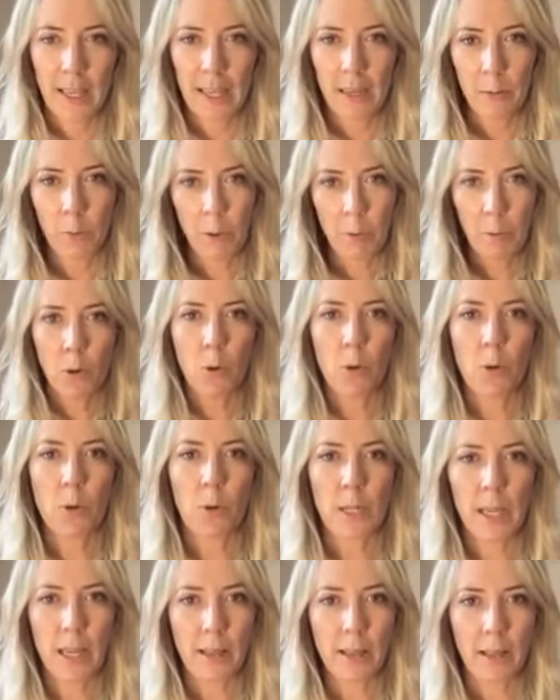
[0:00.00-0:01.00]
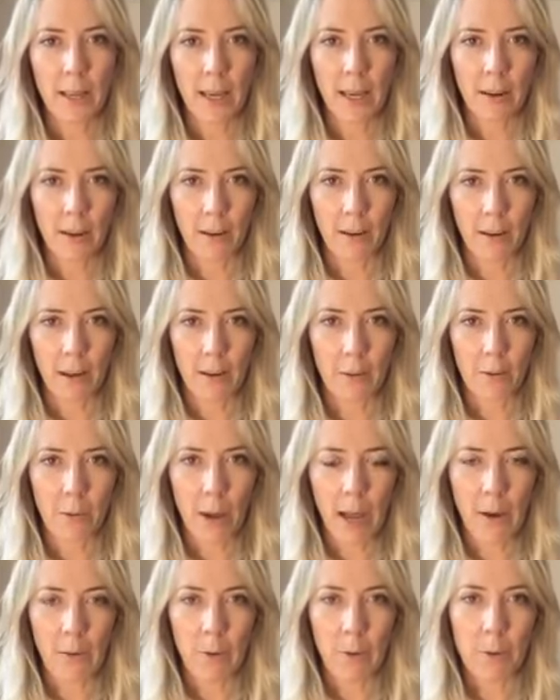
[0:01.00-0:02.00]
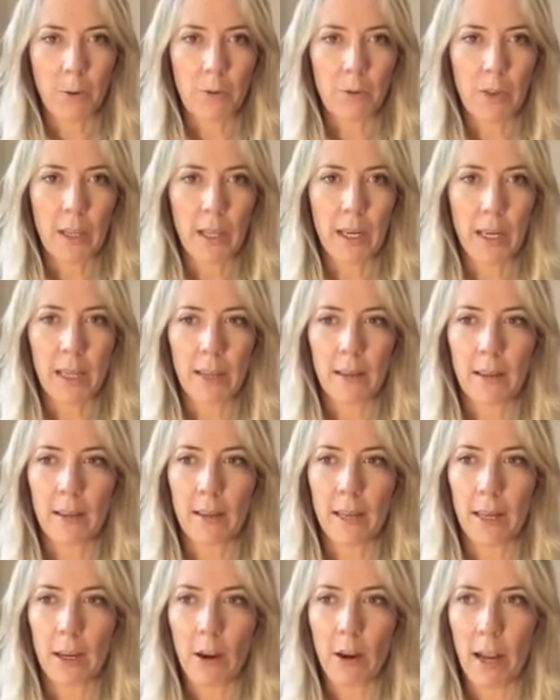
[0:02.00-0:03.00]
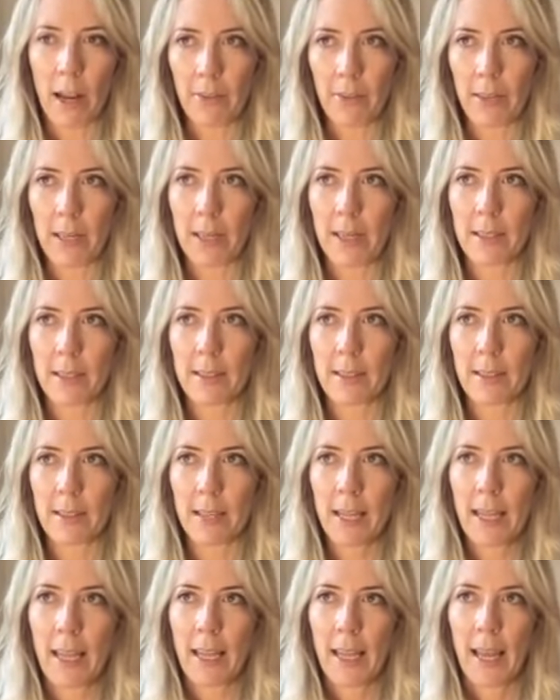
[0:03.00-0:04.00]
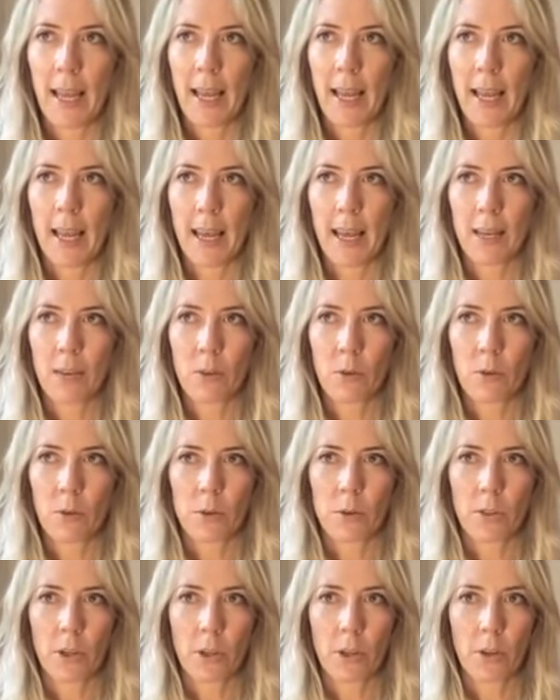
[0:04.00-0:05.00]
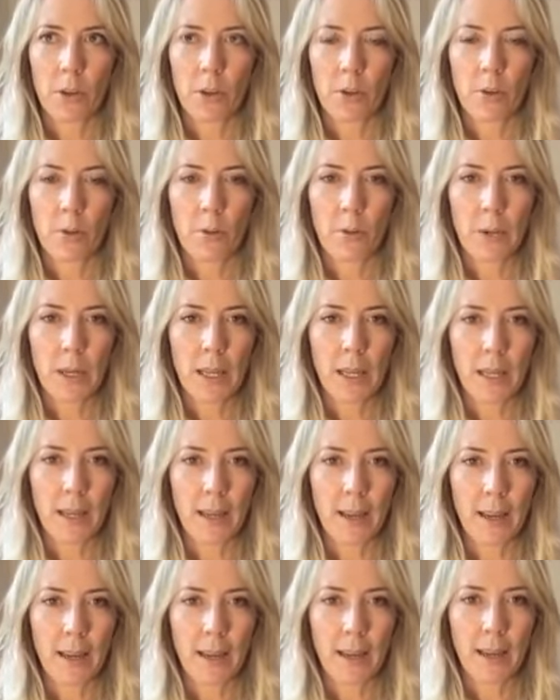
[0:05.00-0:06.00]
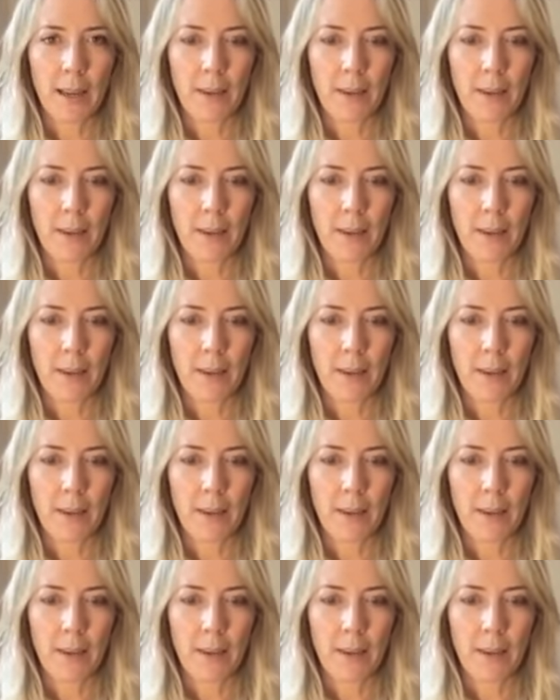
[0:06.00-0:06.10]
And we poured in there kind of how we were feeling and our heaviness. And also we